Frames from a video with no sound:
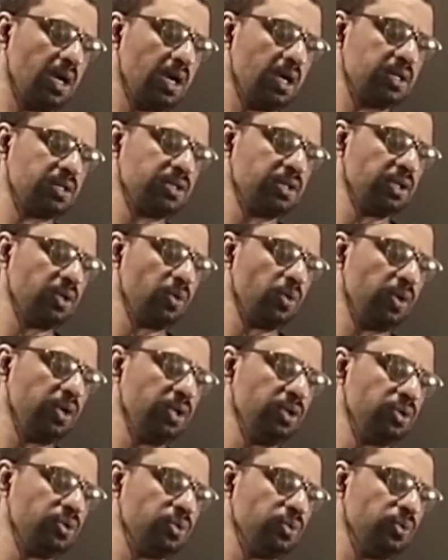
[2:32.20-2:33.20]

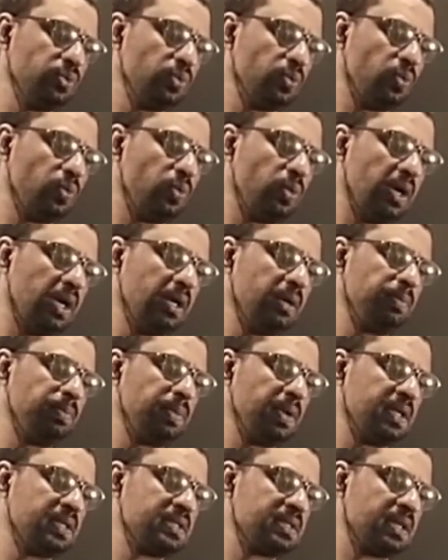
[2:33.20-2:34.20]
R0 into 1
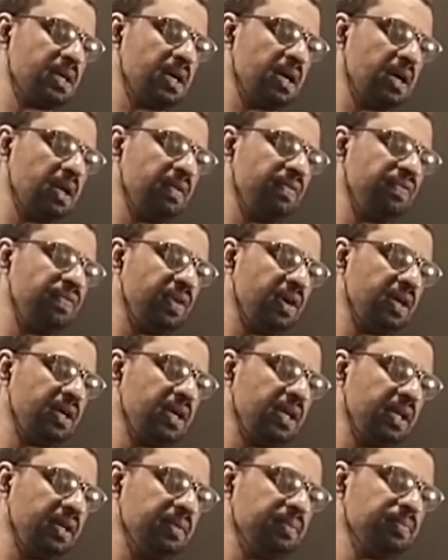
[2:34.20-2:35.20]
plus
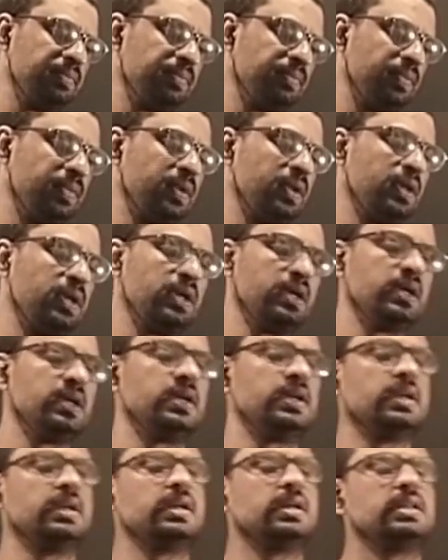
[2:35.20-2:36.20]
alpha T.
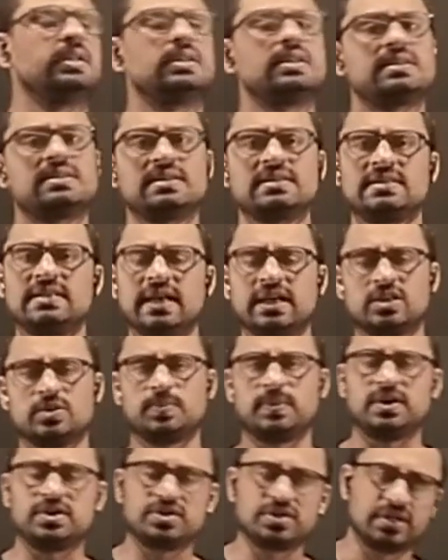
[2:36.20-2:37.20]
This is the
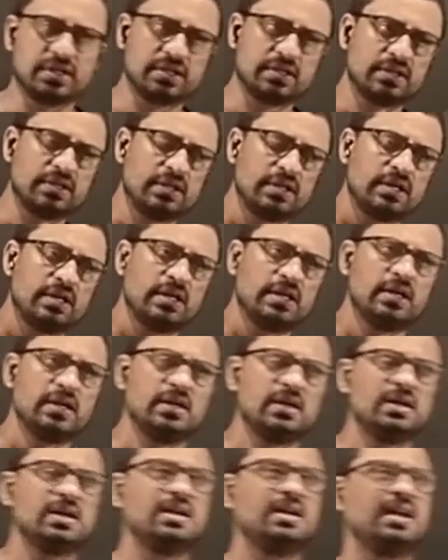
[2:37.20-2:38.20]
expression.
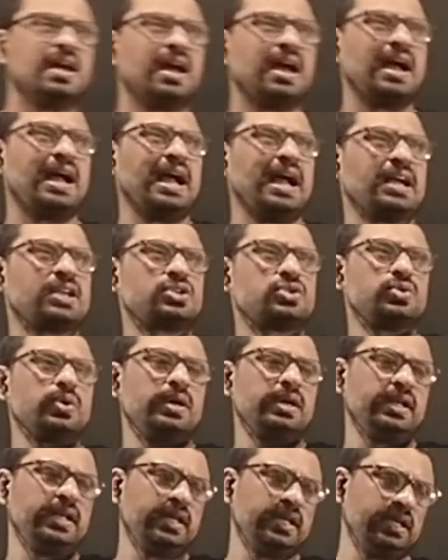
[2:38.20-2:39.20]

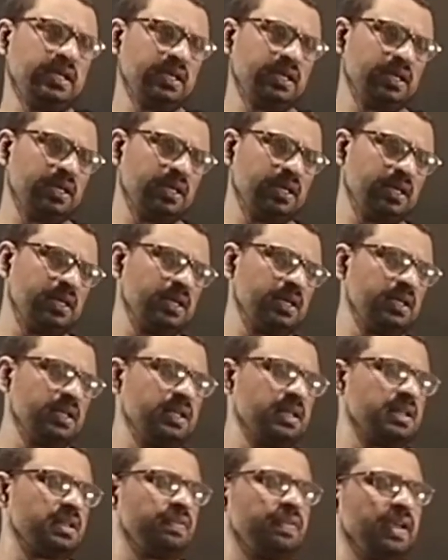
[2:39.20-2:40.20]
Actually,
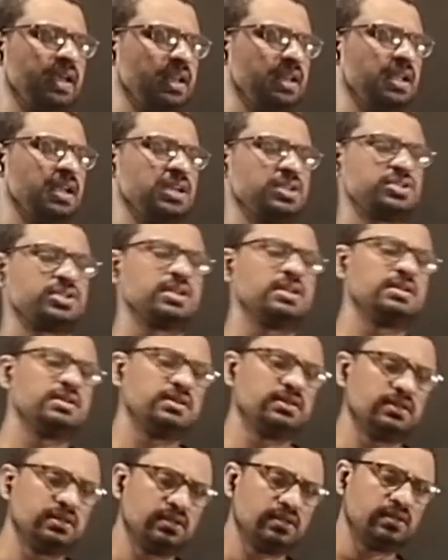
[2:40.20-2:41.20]
the
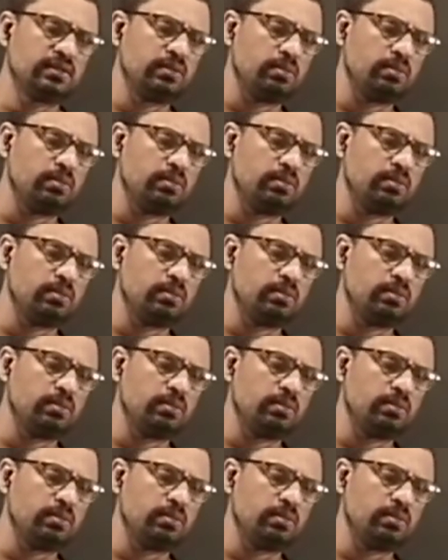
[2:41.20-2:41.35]
variation,